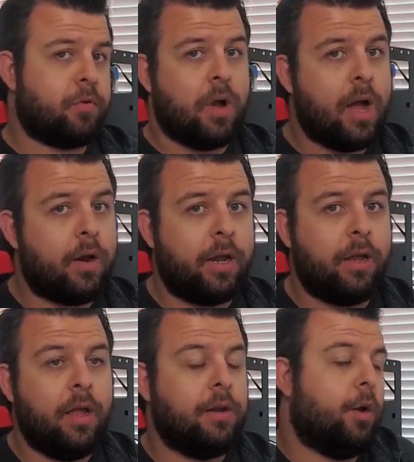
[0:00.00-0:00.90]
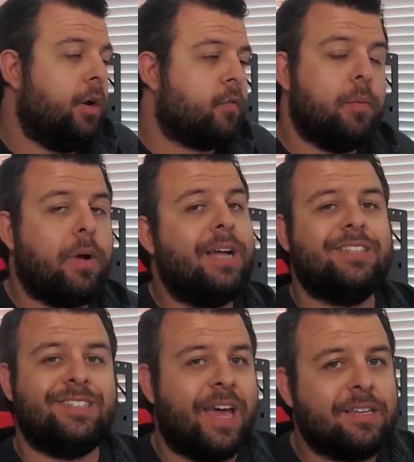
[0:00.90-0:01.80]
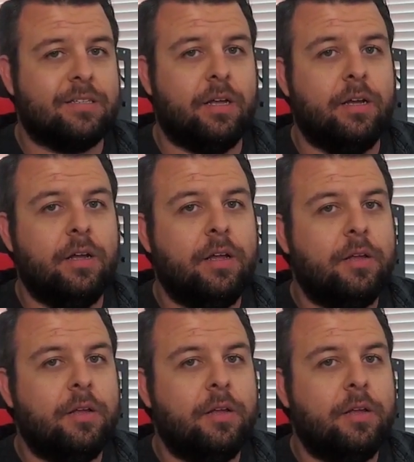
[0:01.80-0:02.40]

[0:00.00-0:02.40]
Ferrari, not everyone buys a Tesla,